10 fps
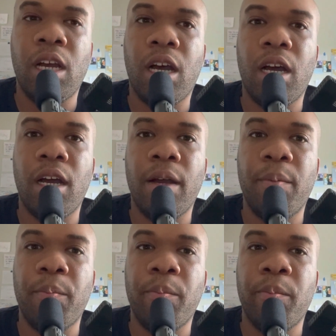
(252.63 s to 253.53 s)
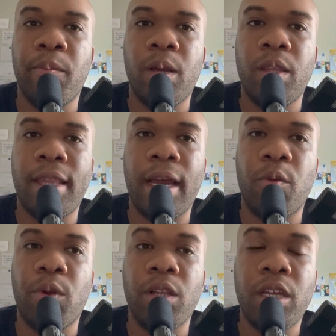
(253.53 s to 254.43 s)
that
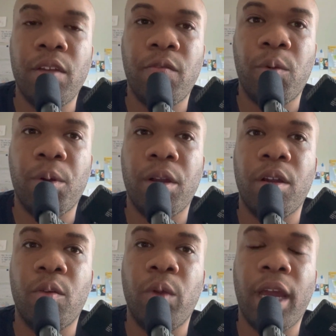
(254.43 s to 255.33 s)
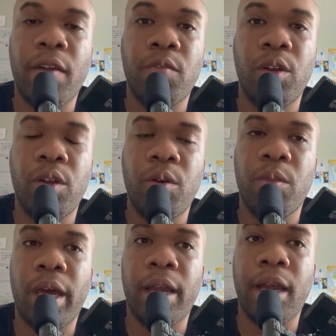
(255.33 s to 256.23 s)
we're looking for, we have to know
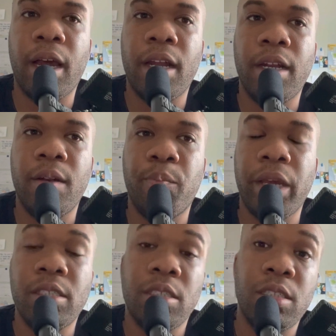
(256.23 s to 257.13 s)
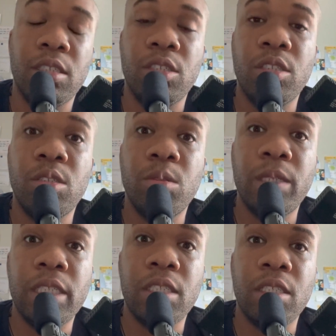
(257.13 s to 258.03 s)
that God pays attention to
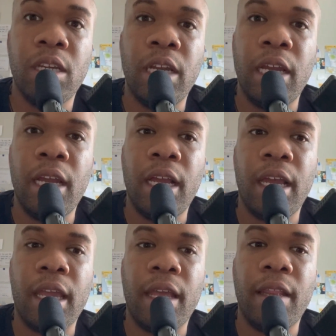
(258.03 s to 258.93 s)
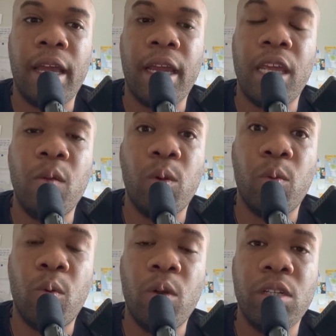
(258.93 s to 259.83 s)
us and that He
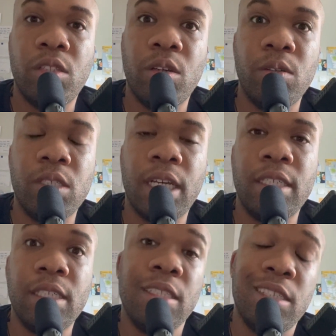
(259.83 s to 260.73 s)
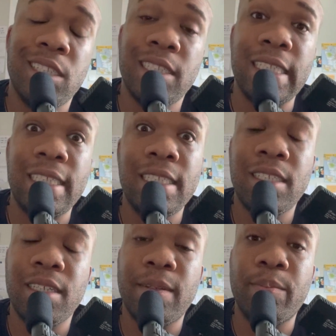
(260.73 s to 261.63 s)
rewards those that diligently
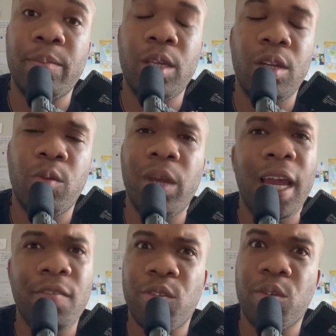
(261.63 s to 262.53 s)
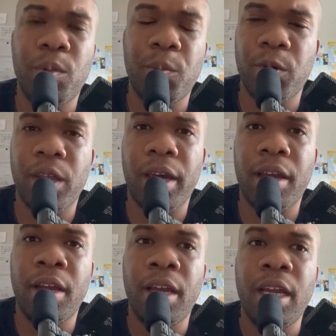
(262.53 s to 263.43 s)
seek Him. You know, we have to remember
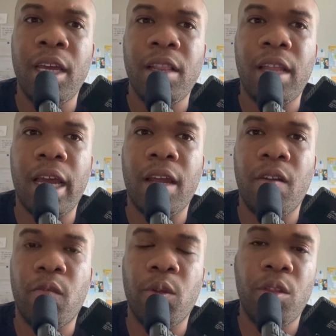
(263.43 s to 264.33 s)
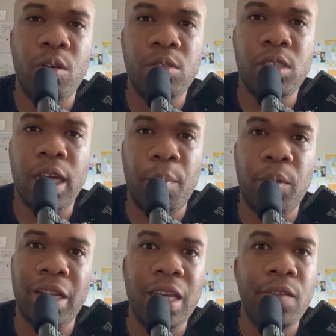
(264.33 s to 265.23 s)
that for those that
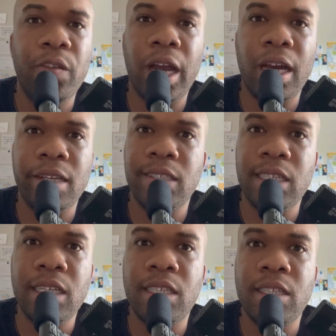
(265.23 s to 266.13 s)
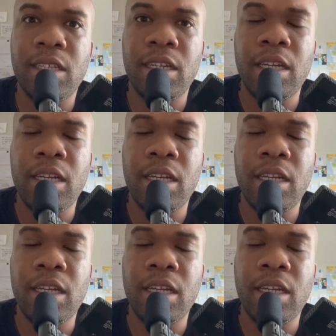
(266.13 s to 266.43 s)
believe God exists